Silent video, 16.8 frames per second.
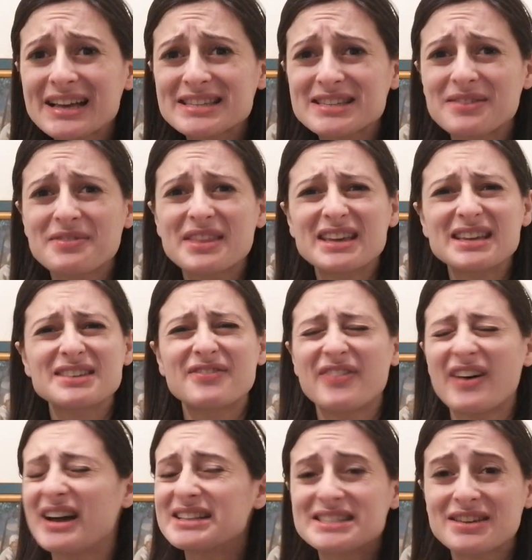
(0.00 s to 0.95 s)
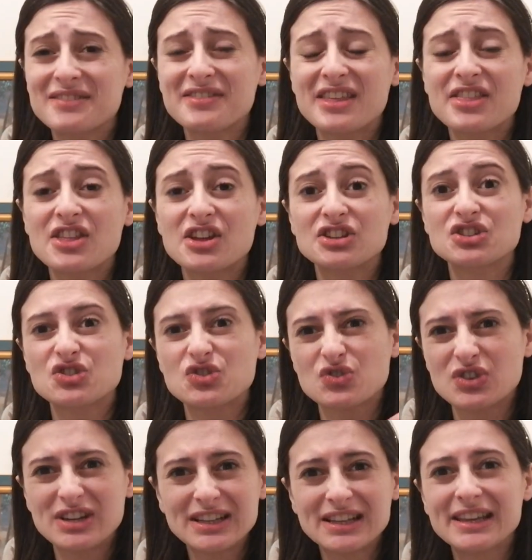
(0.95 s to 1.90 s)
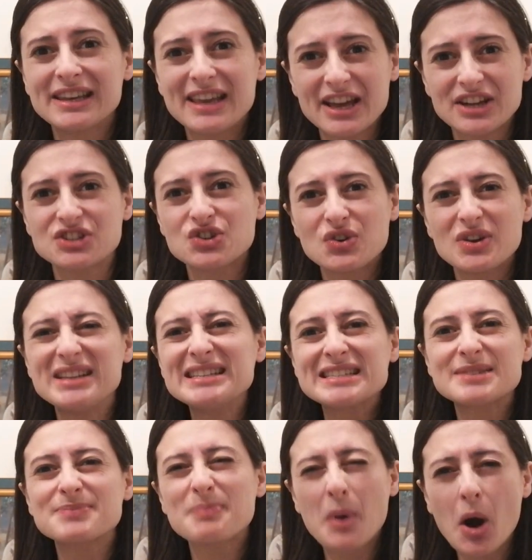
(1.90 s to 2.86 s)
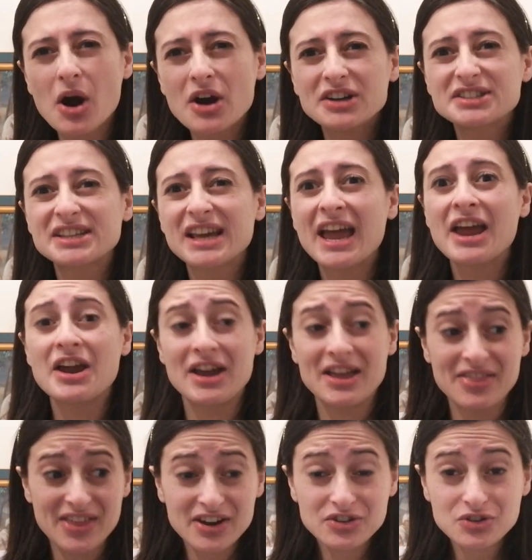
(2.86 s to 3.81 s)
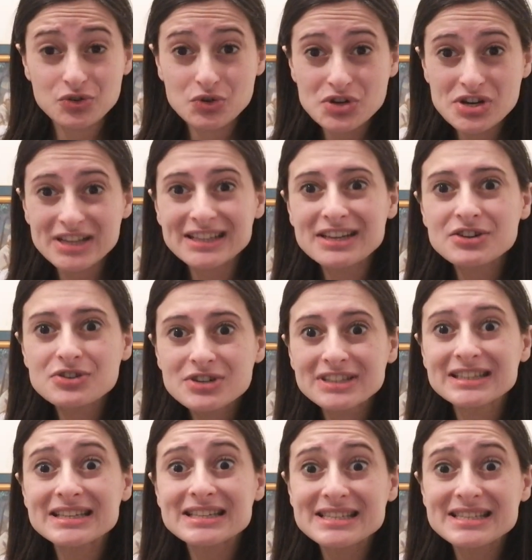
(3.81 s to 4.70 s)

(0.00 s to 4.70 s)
find something that really gets you inspired, then really